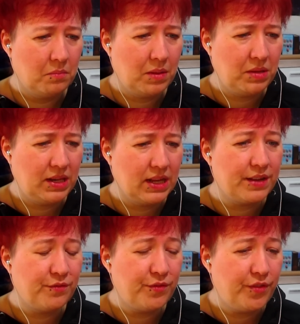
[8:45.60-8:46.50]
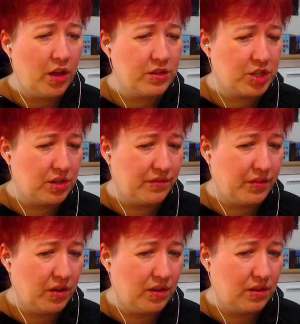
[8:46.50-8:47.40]
Maybe the other version of
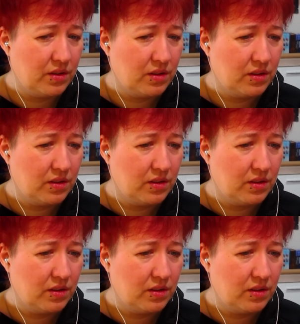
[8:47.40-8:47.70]
her.